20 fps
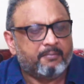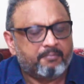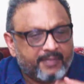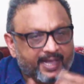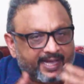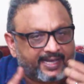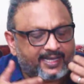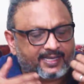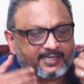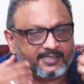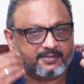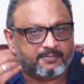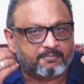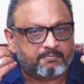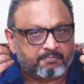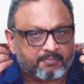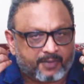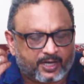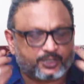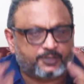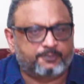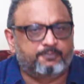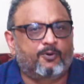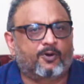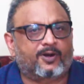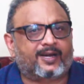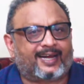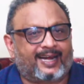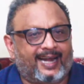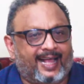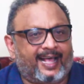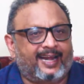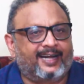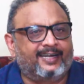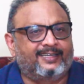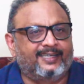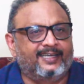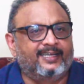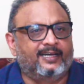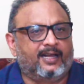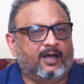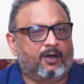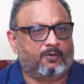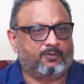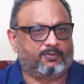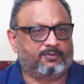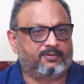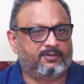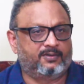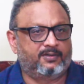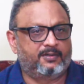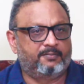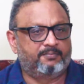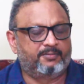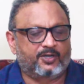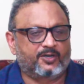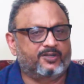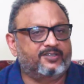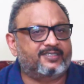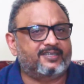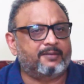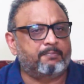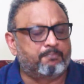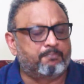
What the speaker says: make it much more clarity now, because it's a